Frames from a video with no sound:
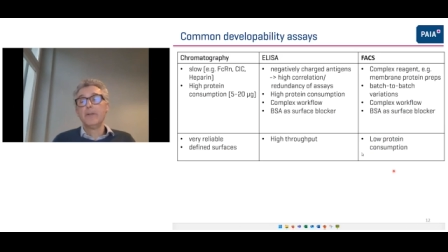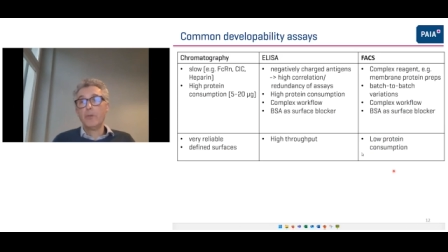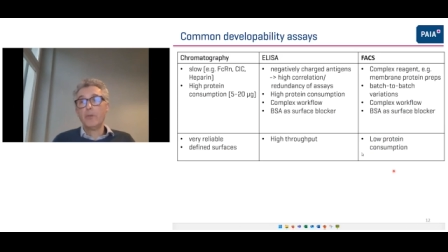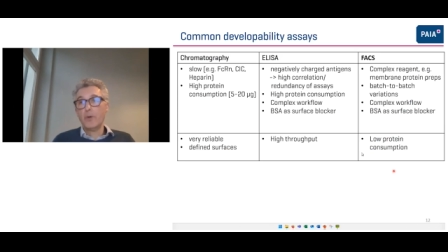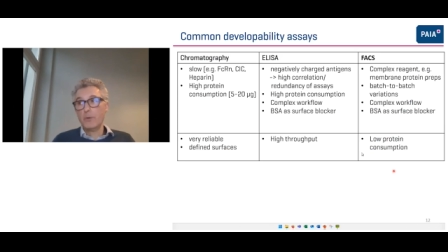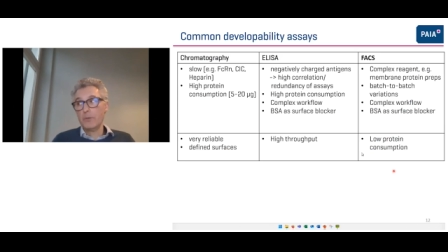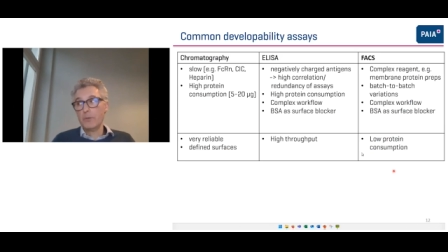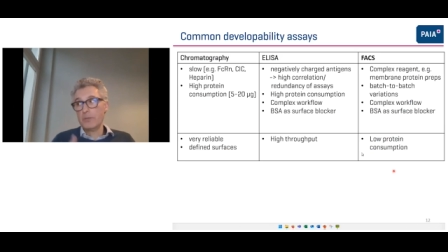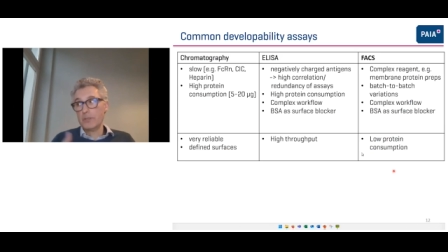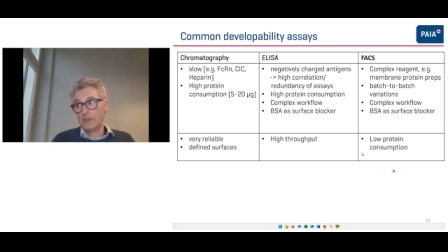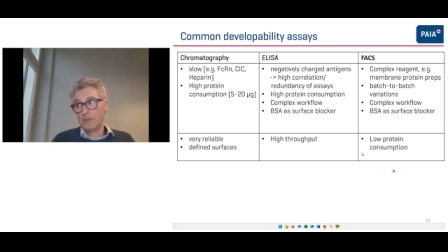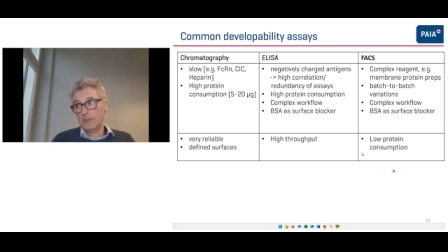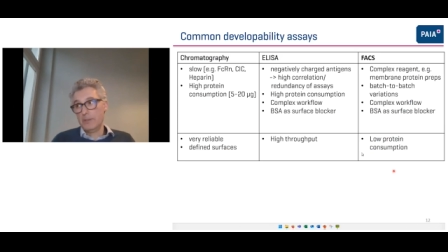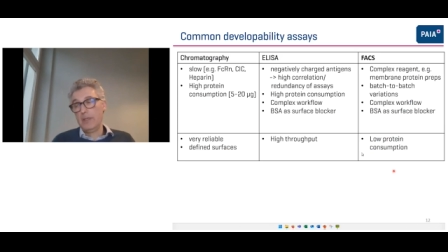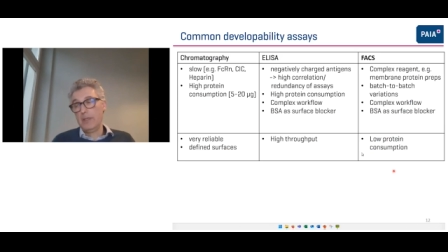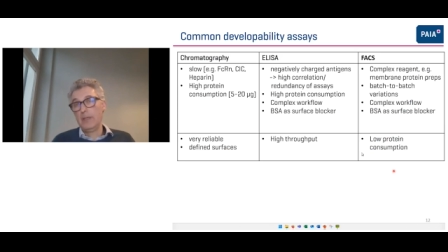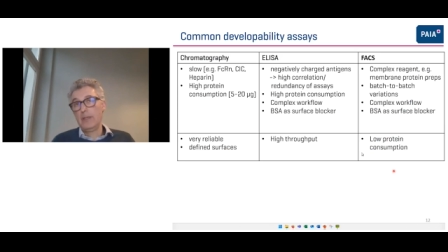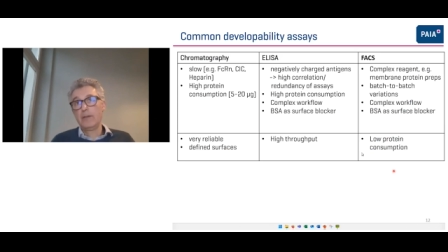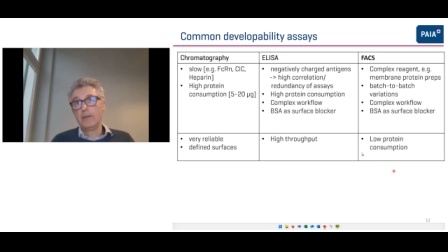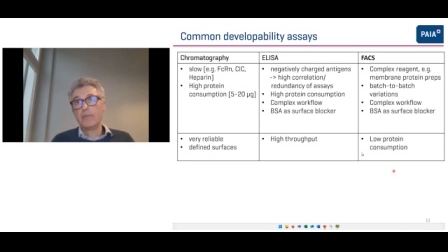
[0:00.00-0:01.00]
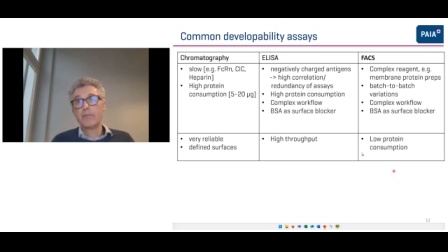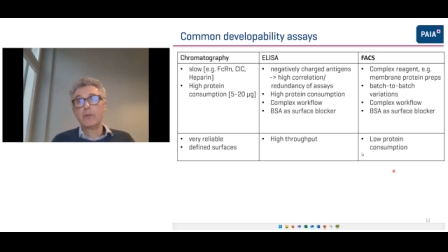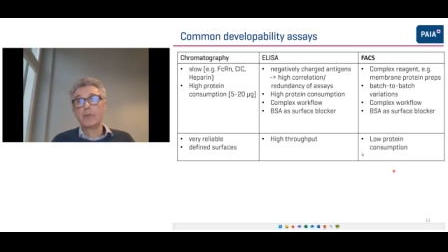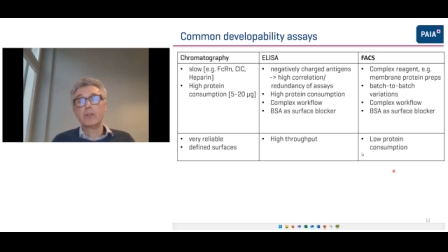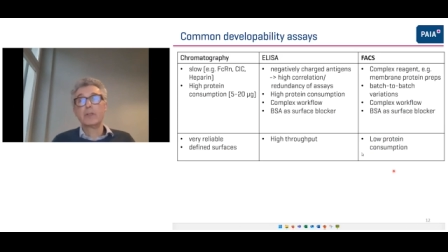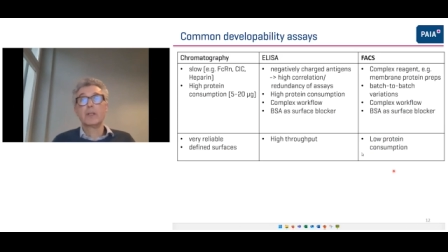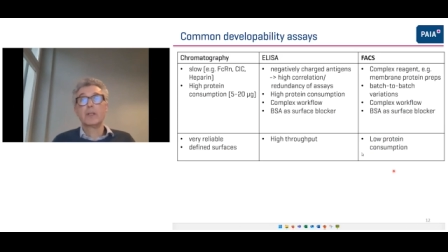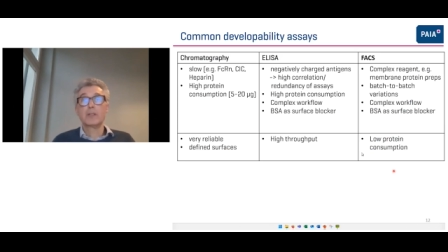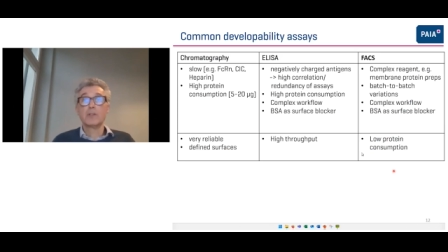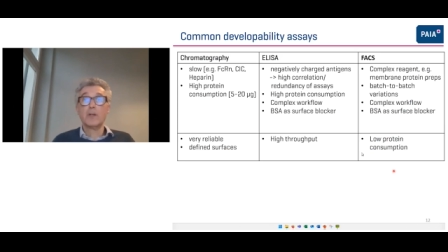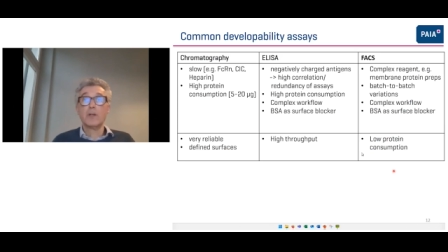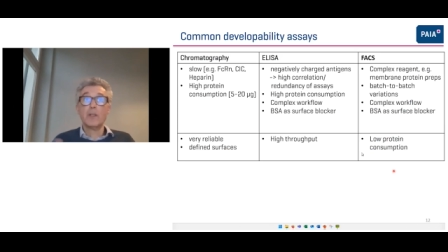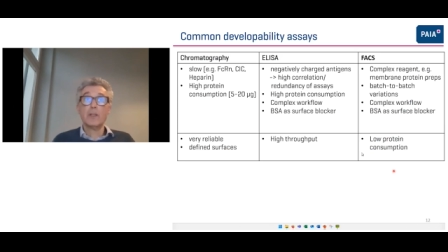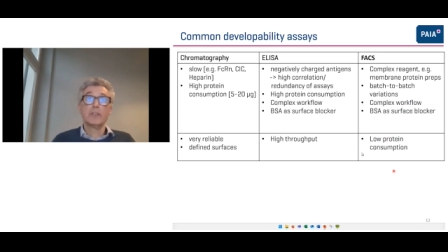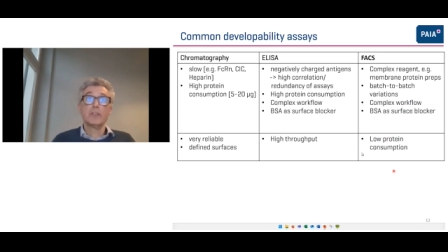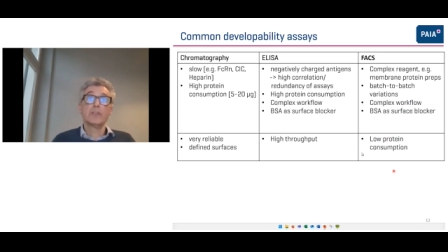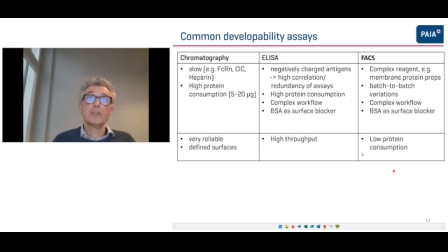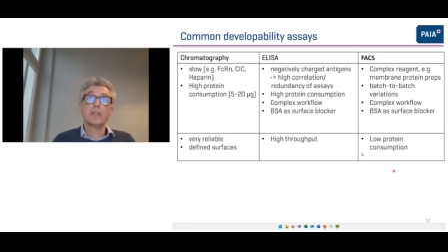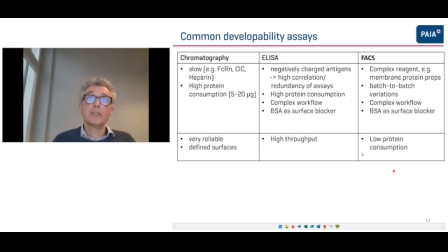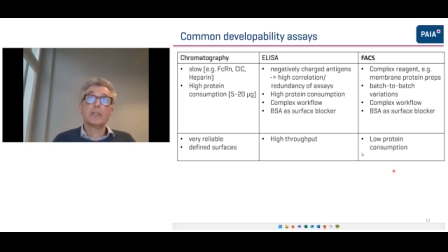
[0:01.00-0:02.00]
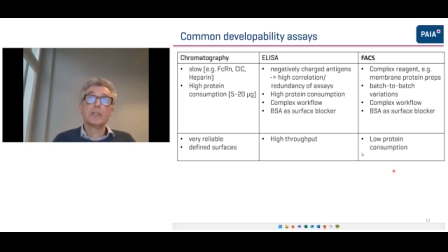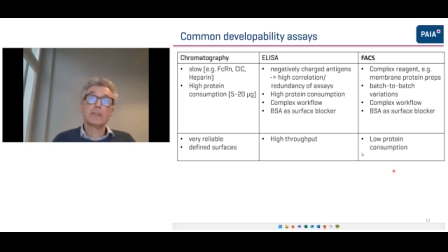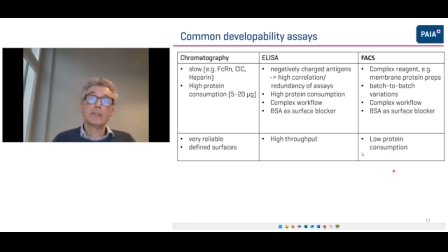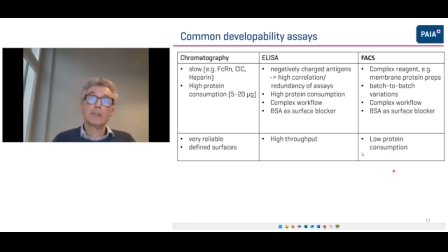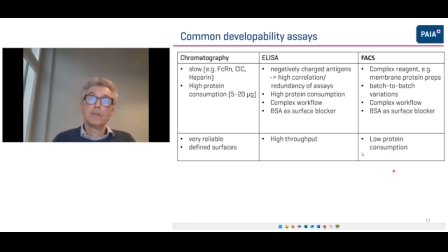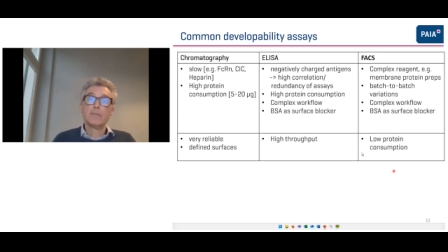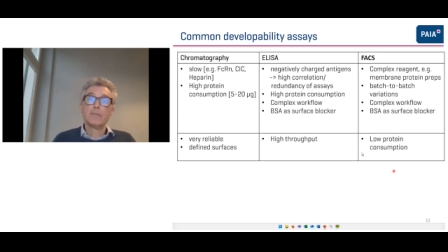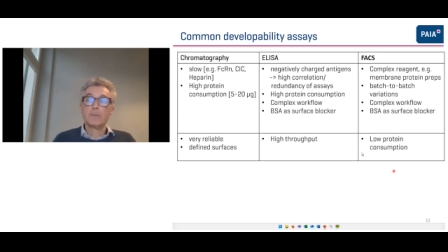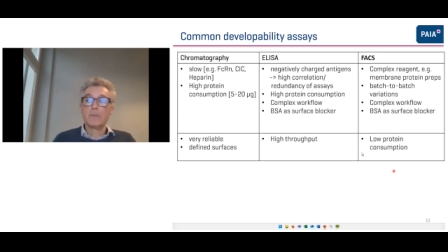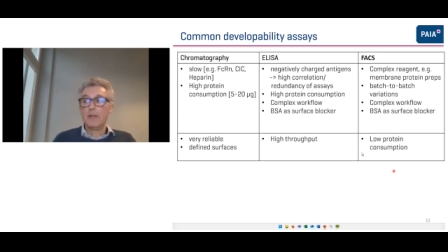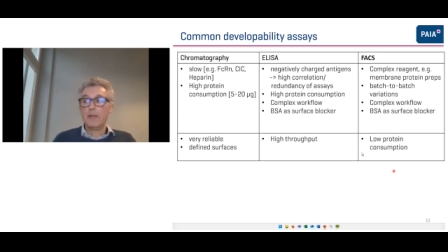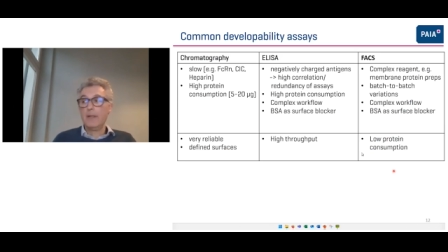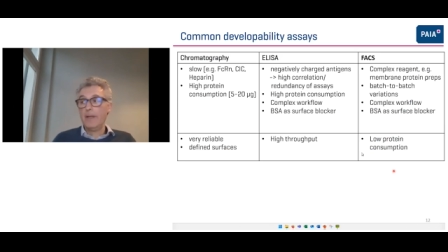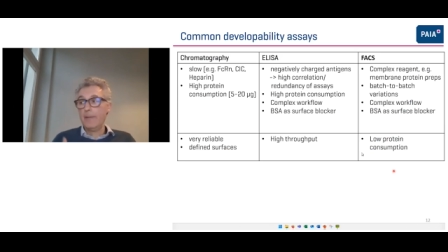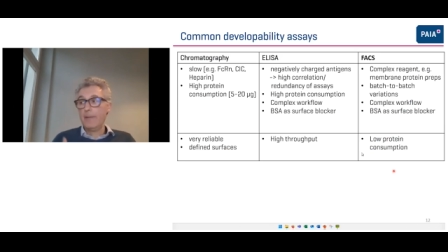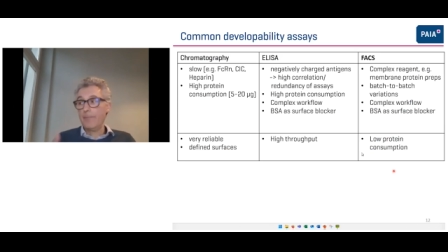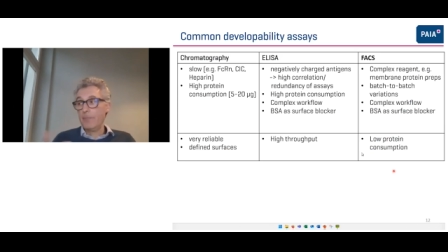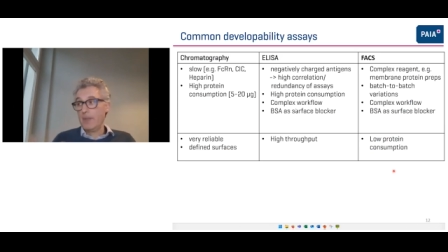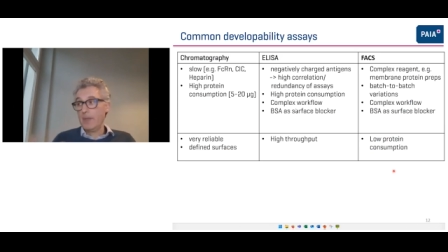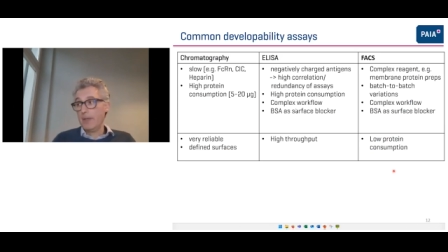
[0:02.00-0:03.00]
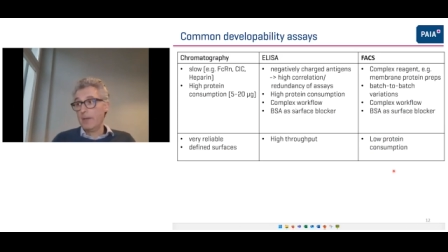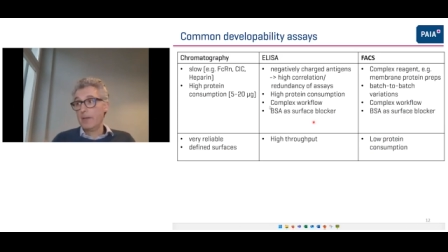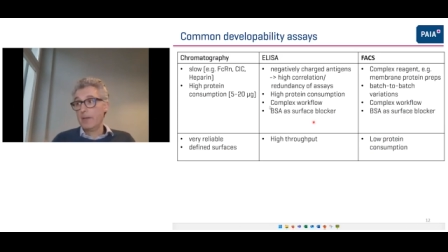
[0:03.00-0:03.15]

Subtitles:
those different technologies and